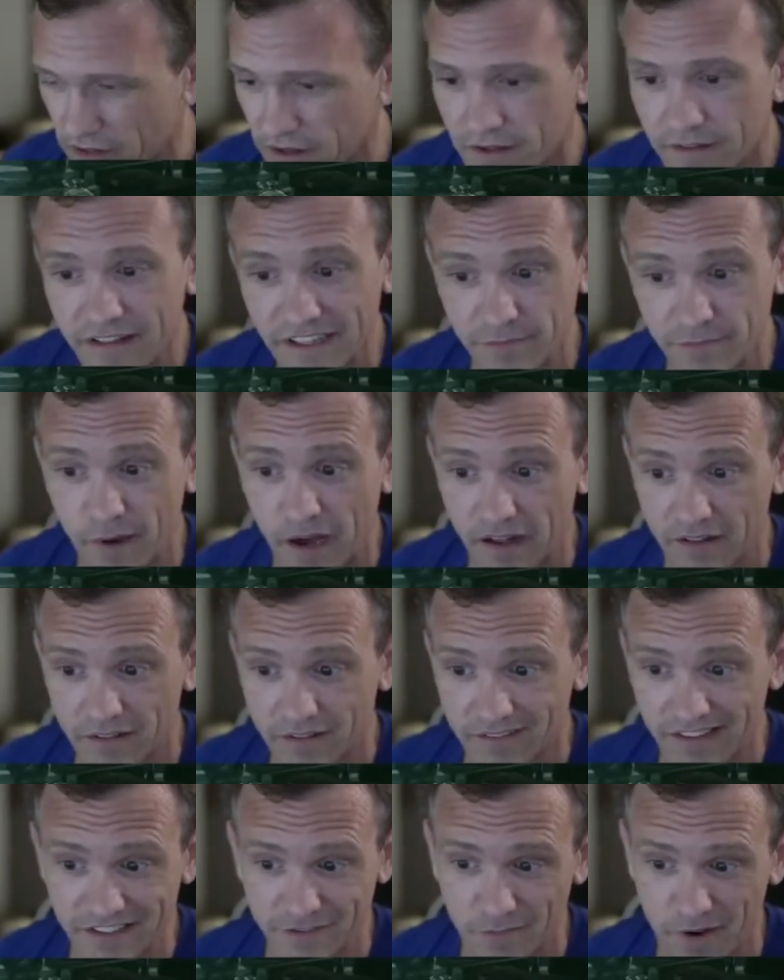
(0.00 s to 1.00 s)
This month
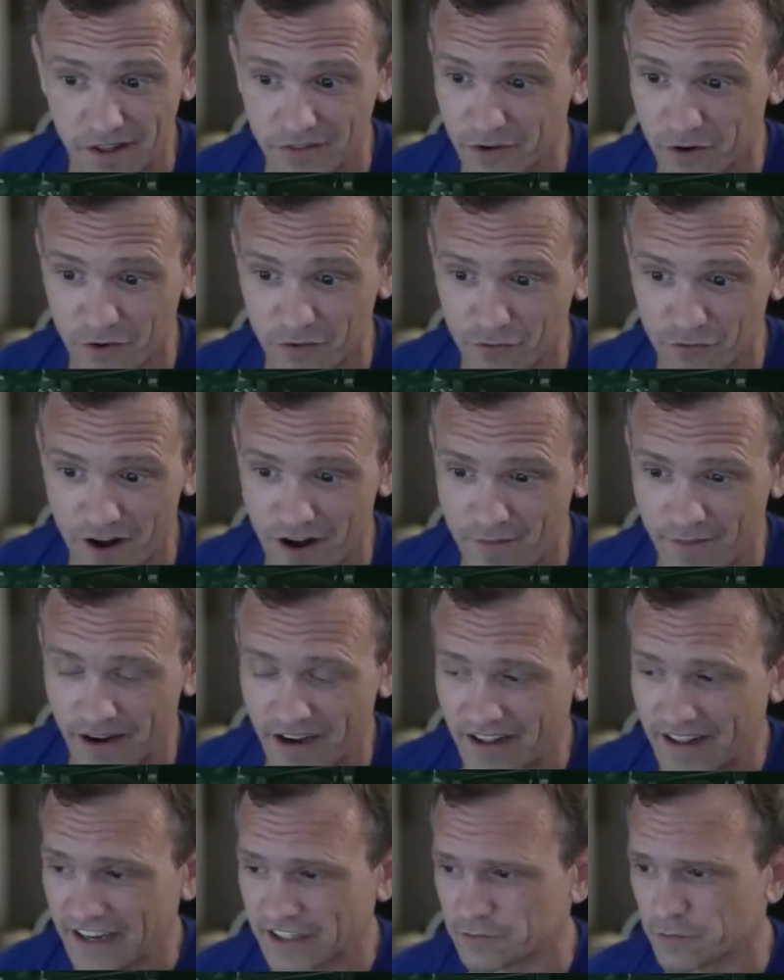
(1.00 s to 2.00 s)
or very
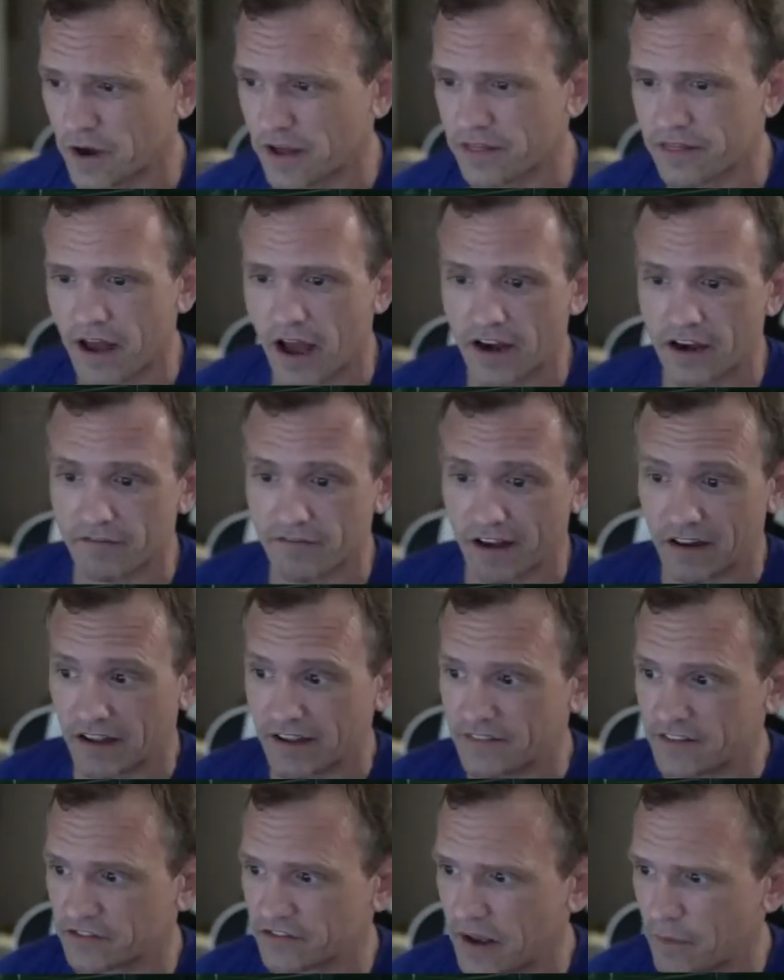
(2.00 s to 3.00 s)
beginning of next month, a novella
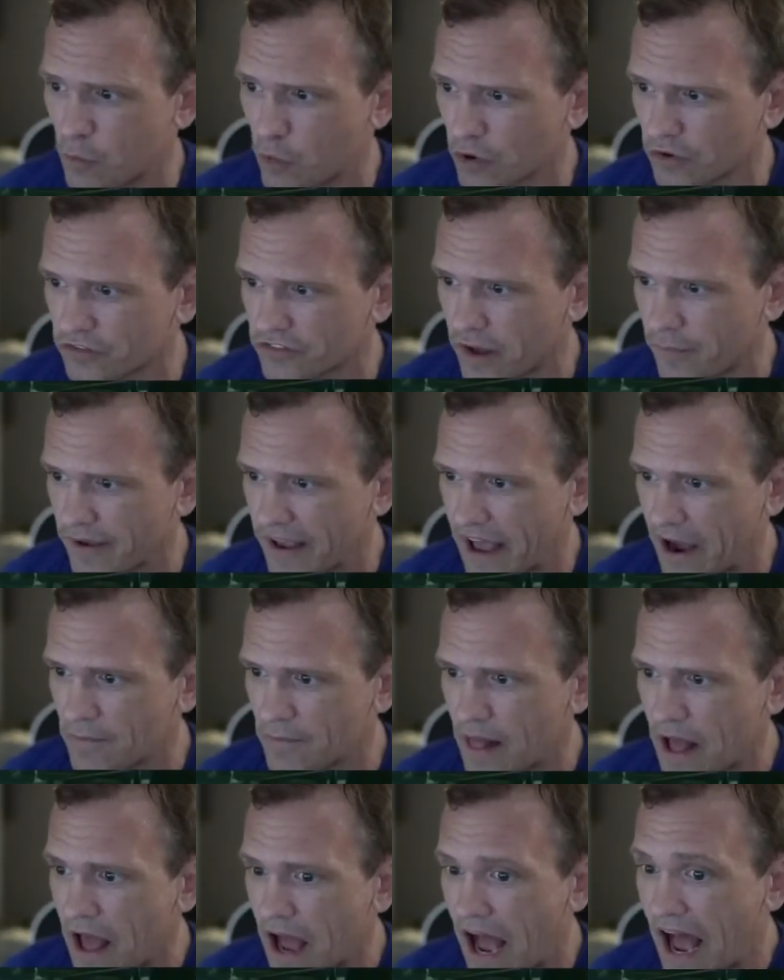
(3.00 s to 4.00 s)
in the same world is coming out.
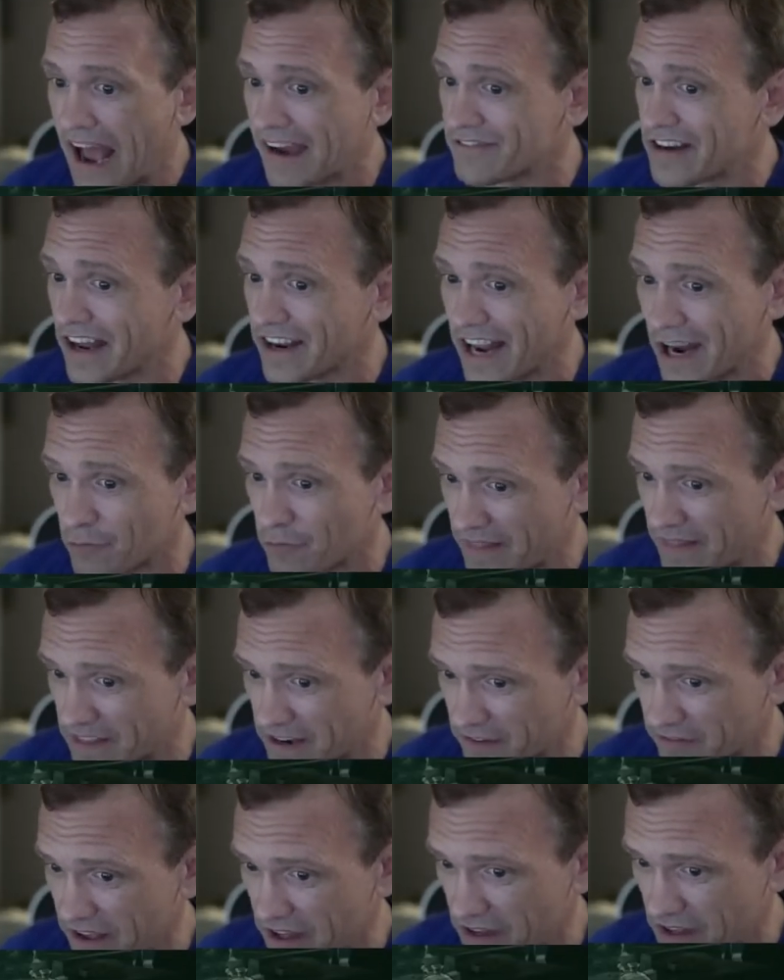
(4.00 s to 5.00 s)
I have not yet read the
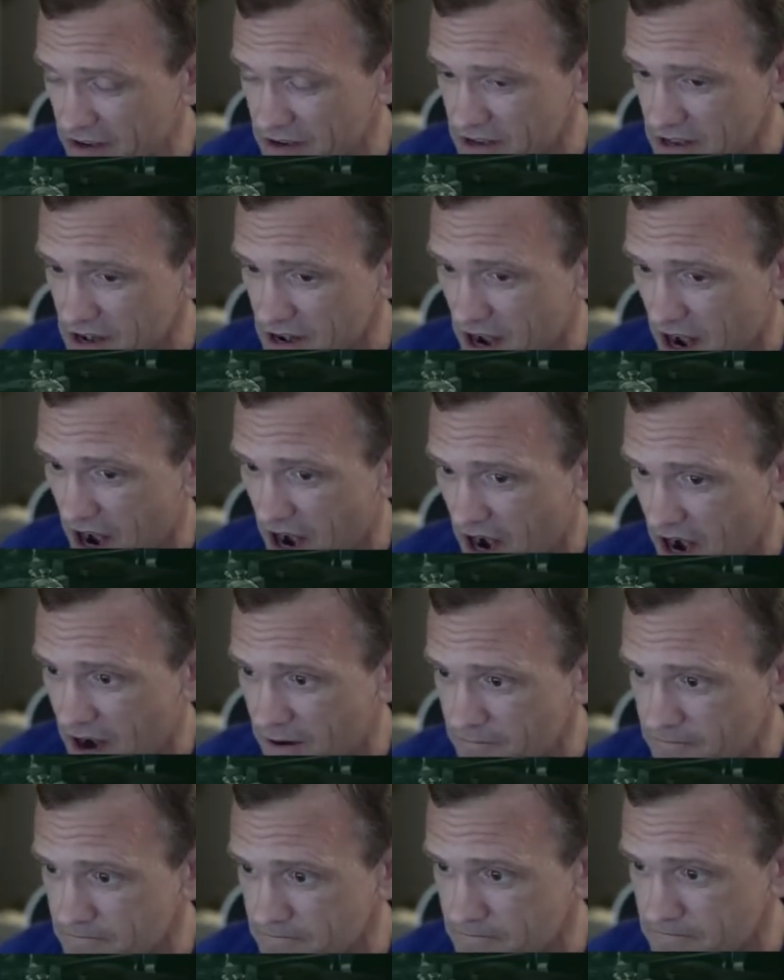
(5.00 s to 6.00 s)
novella. I
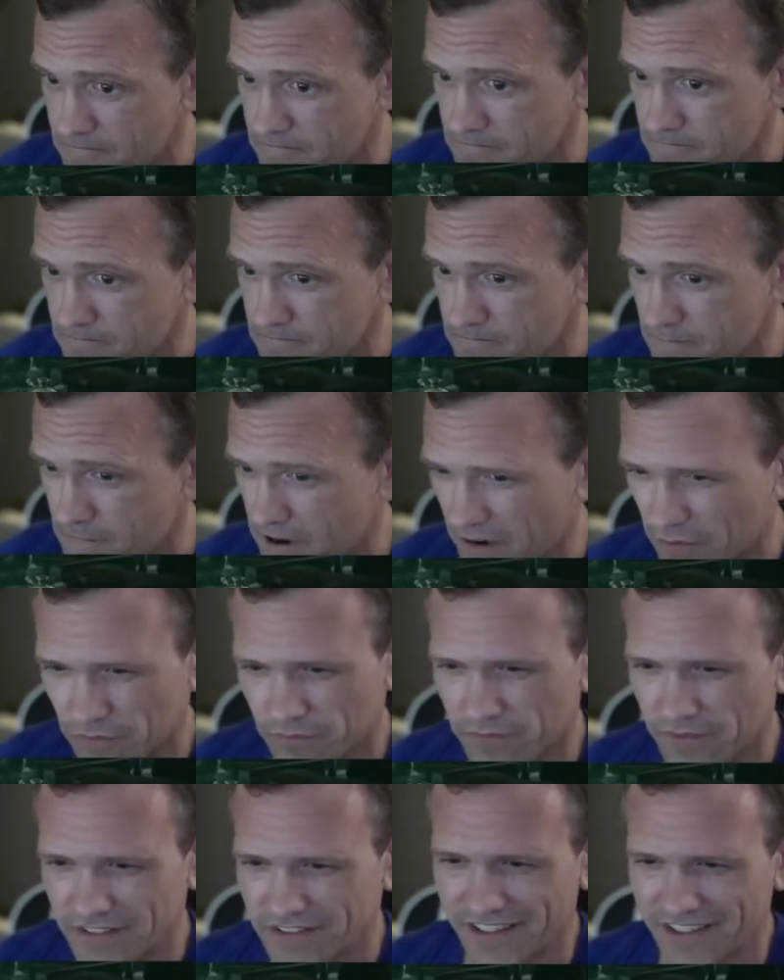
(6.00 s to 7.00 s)
don't.
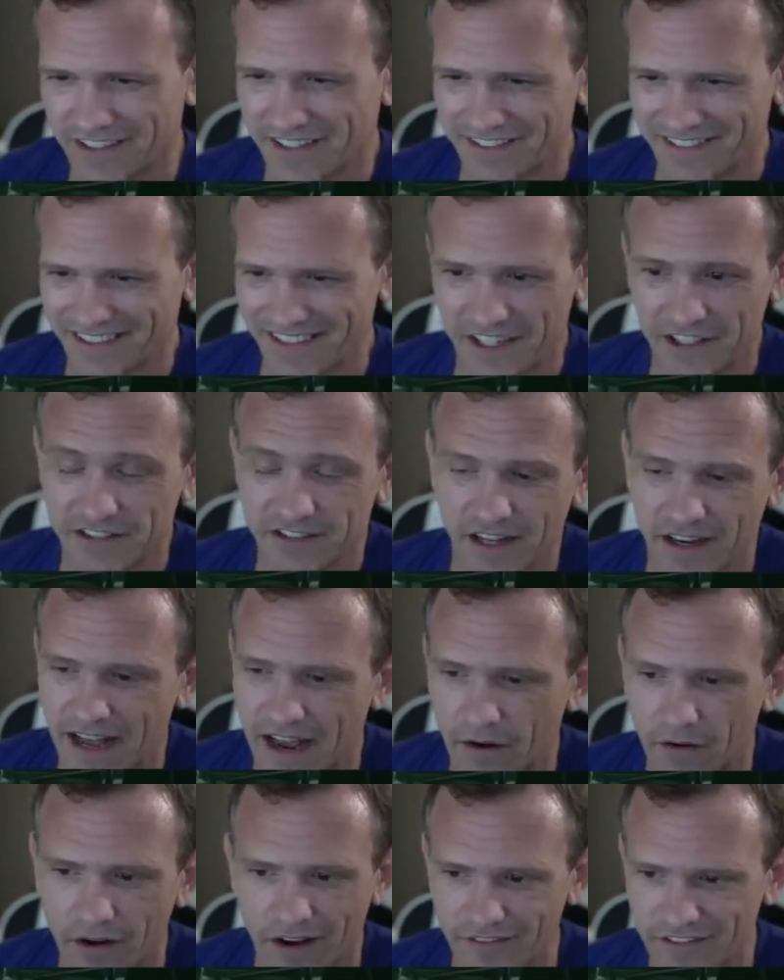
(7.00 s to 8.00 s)
That's because it's not
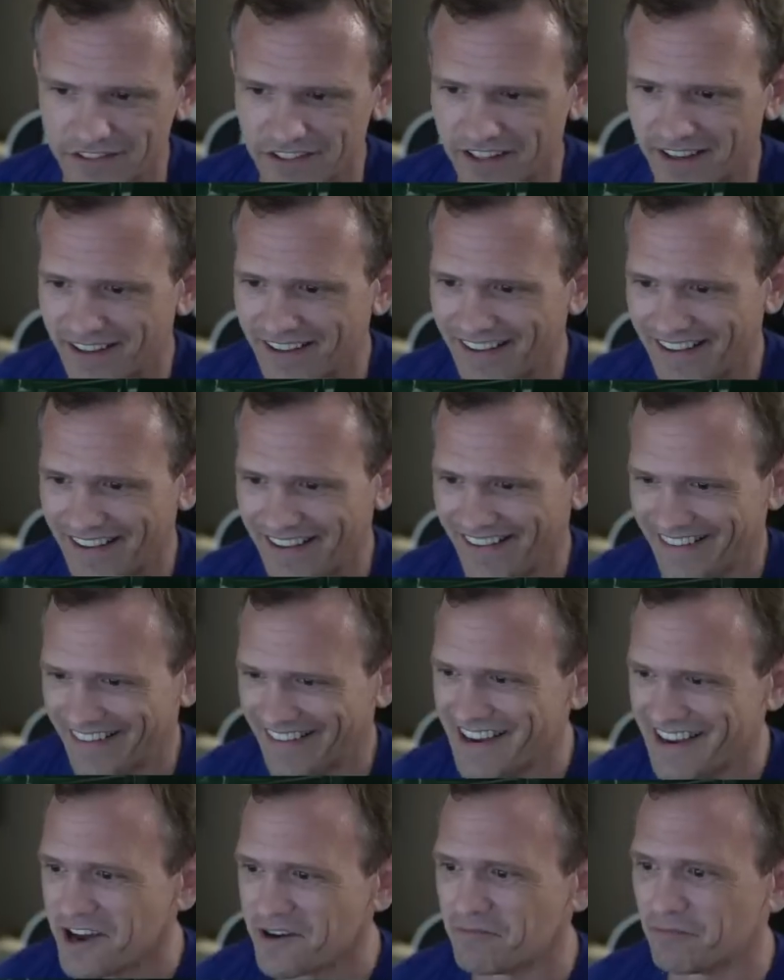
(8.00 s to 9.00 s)
out, obviously.
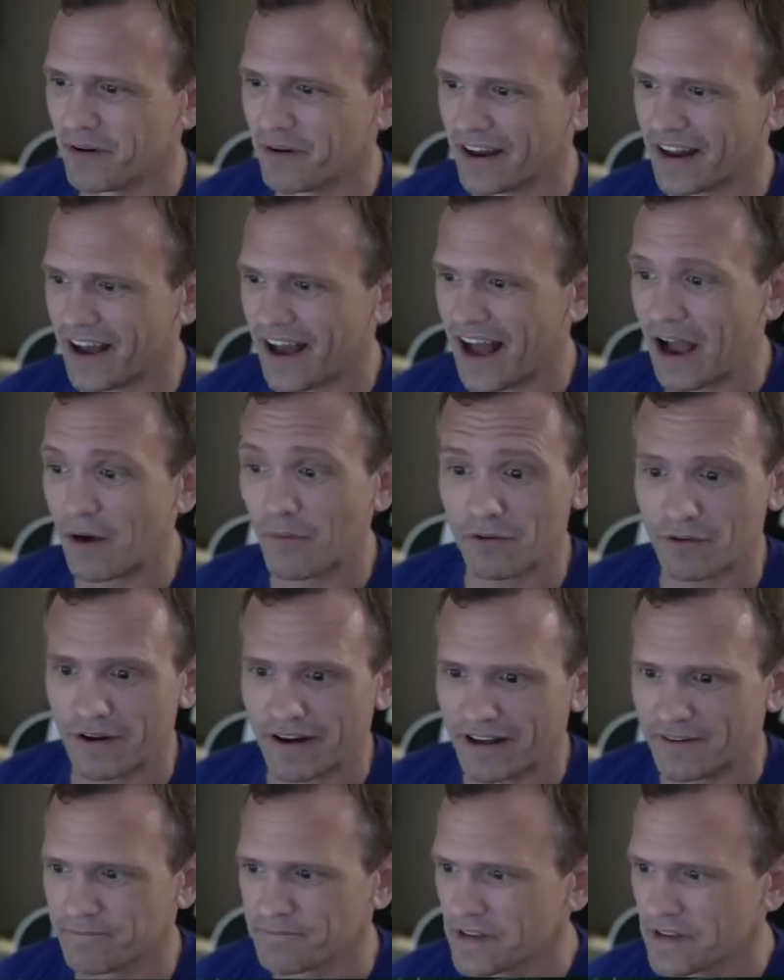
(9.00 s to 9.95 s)
But I will read it.